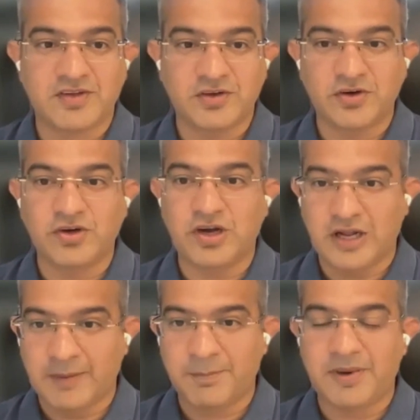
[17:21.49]
you know,
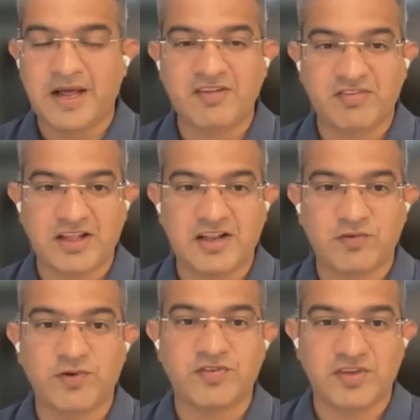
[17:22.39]
apply
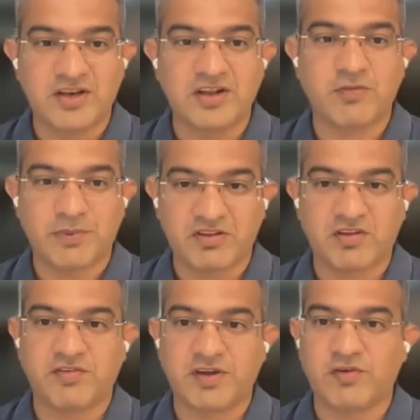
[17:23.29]
Salesforce in a
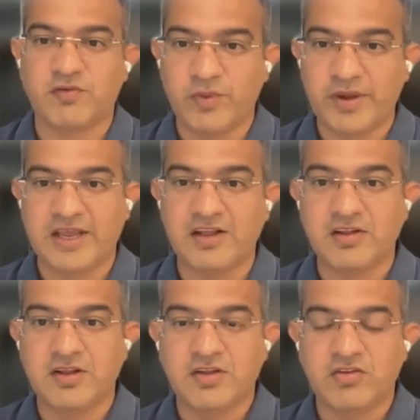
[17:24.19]
specific way
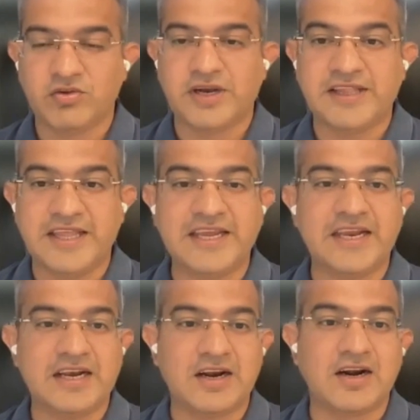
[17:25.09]
so that they
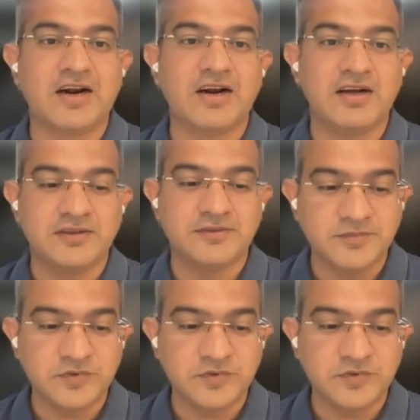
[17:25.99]
can uh,